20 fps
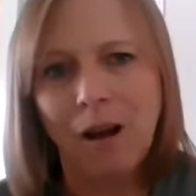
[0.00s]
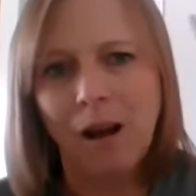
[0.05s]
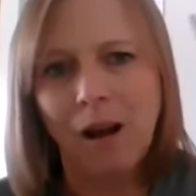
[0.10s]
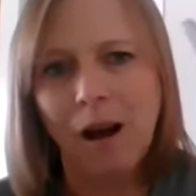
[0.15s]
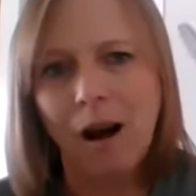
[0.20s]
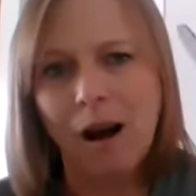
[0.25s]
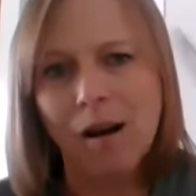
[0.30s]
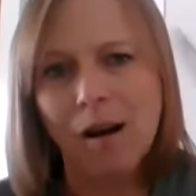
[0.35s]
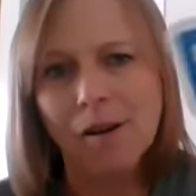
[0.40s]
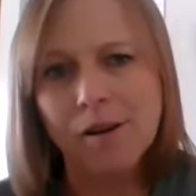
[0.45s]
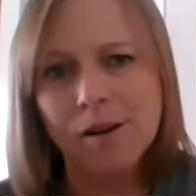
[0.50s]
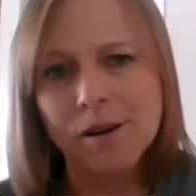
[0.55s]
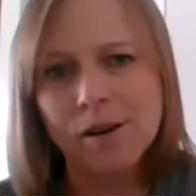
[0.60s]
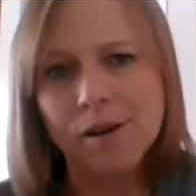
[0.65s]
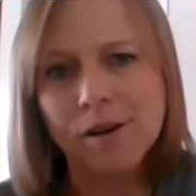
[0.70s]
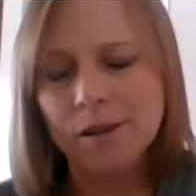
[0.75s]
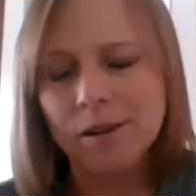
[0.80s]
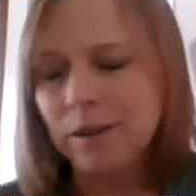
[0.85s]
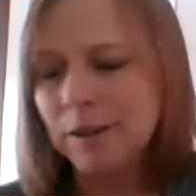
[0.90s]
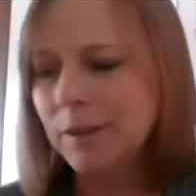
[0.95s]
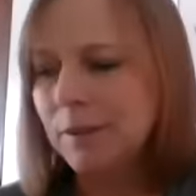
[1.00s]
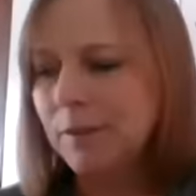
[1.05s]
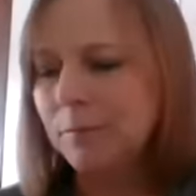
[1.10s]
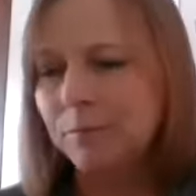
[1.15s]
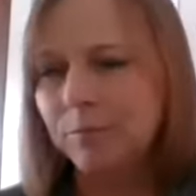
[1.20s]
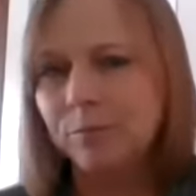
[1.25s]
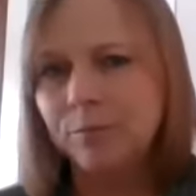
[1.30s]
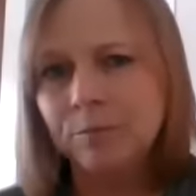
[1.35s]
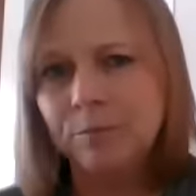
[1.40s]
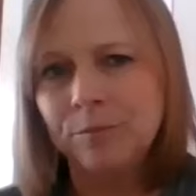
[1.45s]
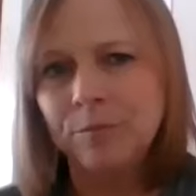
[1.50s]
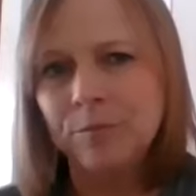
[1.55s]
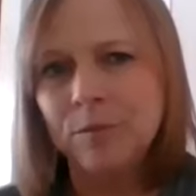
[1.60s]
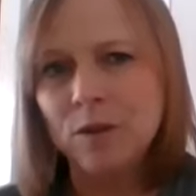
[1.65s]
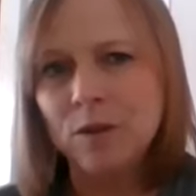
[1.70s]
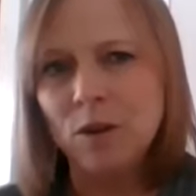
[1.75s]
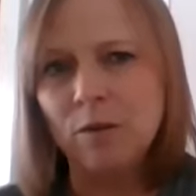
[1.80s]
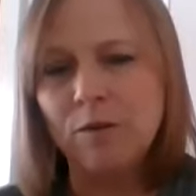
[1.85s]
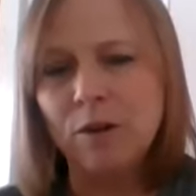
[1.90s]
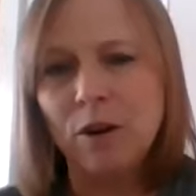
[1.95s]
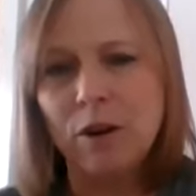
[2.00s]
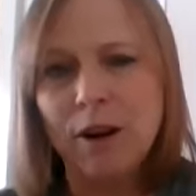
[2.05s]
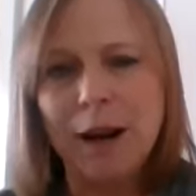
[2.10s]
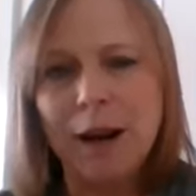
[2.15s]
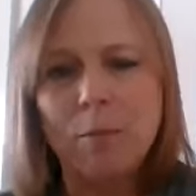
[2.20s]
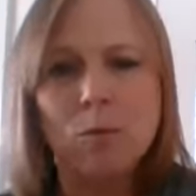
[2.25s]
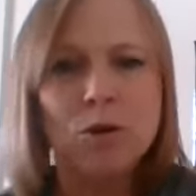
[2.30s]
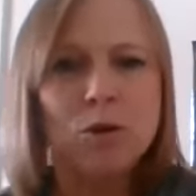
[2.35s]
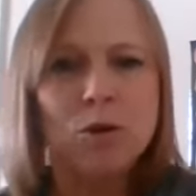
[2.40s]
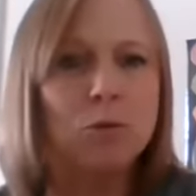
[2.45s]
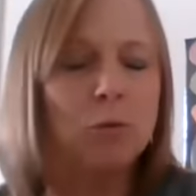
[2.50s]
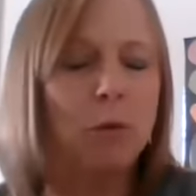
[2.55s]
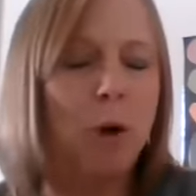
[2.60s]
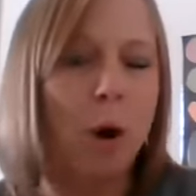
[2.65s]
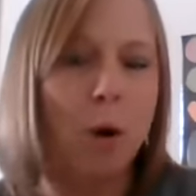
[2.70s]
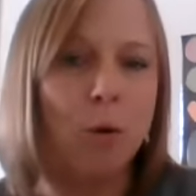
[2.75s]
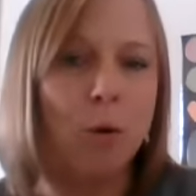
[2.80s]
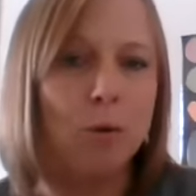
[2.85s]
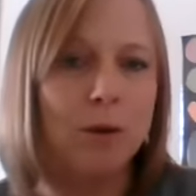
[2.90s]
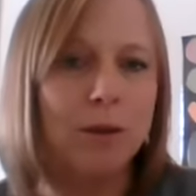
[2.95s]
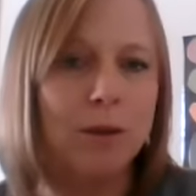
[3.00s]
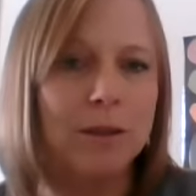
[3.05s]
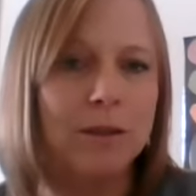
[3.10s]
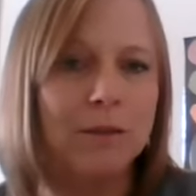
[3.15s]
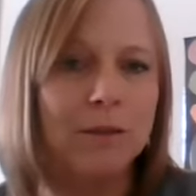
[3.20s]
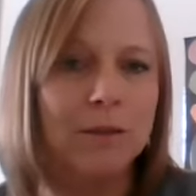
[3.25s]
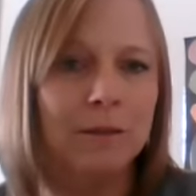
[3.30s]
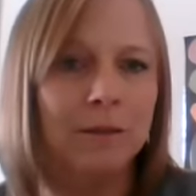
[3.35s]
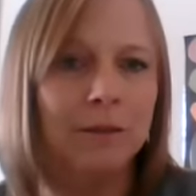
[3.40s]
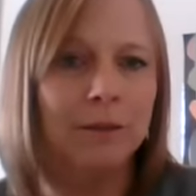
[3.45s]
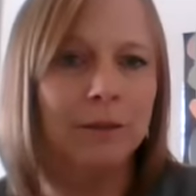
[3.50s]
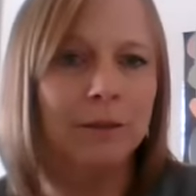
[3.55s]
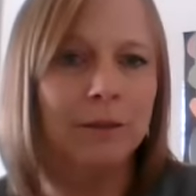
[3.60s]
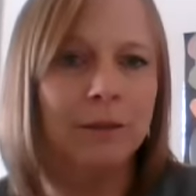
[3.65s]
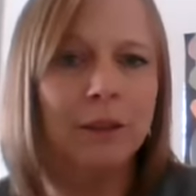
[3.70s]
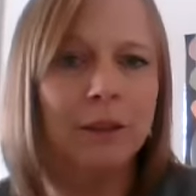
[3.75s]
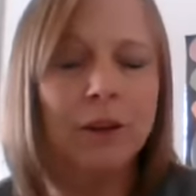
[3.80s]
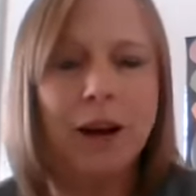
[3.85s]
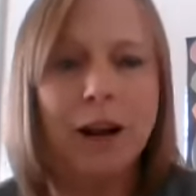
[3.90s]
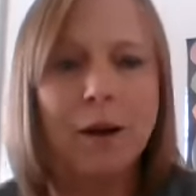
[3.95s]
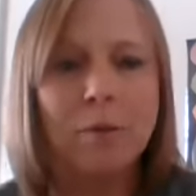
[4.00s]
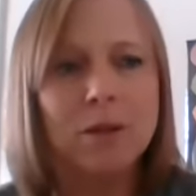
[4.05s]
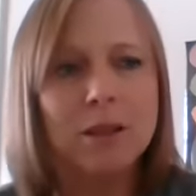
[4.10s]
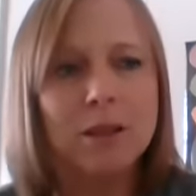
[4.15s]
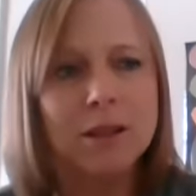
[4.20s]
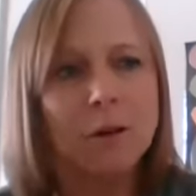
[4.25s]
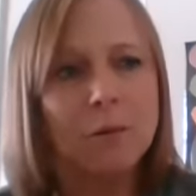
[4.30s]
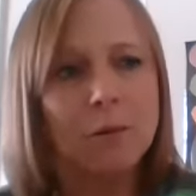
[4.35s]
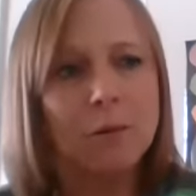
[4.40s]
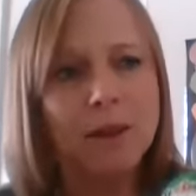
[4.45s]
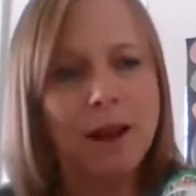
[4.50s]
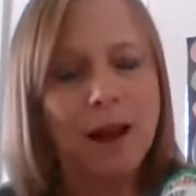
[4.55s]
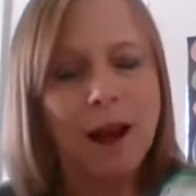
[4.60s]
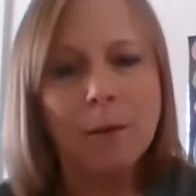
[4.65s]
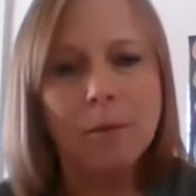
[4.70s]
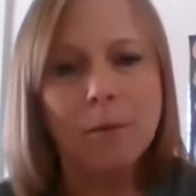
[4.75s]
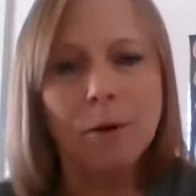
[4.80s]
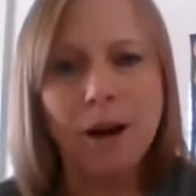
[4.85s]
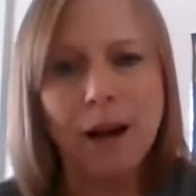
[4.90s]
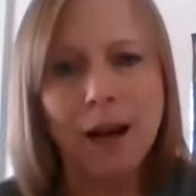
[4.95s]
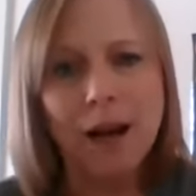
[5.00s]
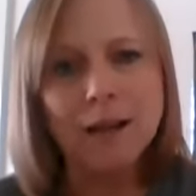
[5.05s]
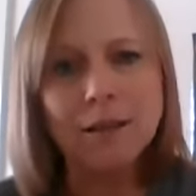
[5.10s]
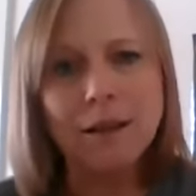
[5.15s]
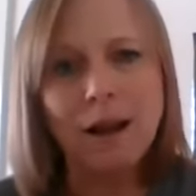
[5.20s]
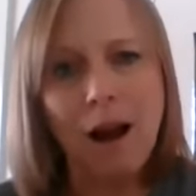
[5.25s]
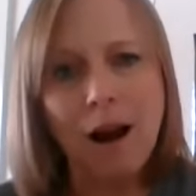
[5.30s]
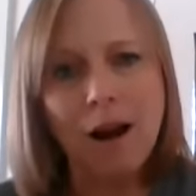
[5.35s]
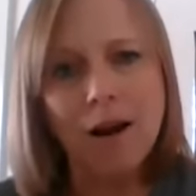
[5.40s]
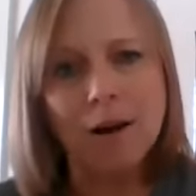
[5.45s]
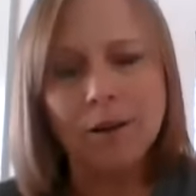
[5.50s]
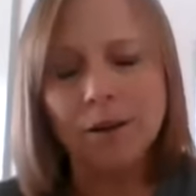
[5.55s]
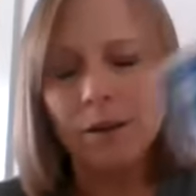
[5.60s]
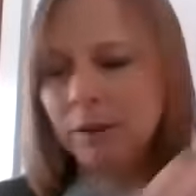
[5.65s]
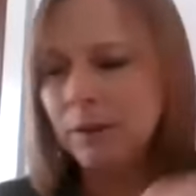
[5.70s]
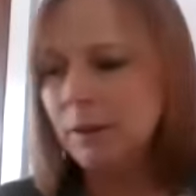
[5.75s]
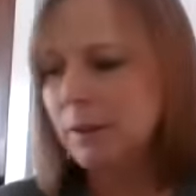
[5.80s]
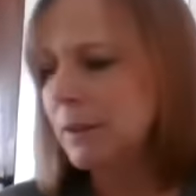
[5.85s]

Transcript: R. So if your name was Rose, your name would start with an uppercase R.